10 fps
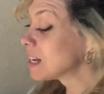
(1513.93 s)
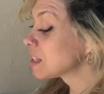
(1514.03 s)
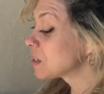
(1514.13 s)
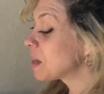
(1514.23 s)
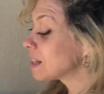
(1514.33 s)

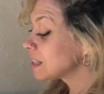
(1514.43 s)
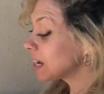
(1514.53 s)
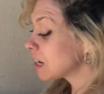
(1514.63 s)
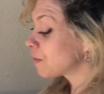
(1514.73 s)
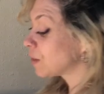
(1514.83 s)
So that's
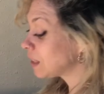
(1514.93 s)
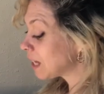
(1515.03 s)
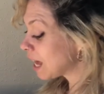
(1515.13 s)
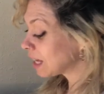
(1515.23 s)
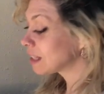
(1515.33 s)
it for
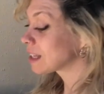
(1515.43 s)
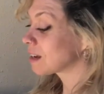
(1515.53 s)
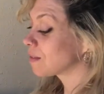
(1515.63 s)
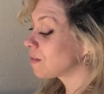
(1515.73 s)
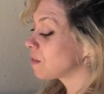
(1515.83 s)
legs
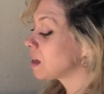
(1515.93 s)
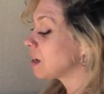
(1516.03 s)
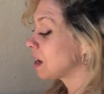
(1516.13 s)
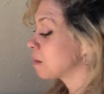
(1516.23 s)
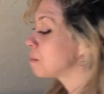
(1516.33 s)
and
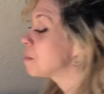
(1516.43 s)
feet and